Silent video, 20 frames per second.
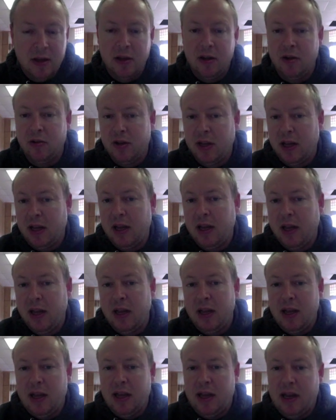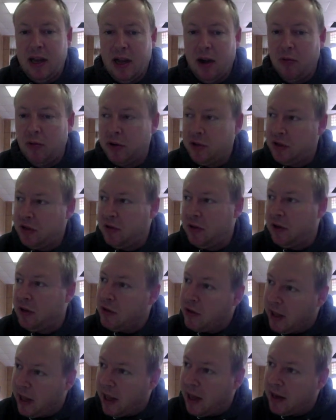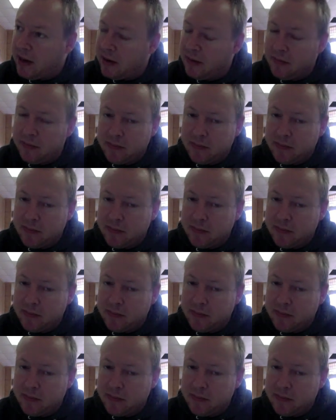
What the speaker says: Okay? Now, once you do that,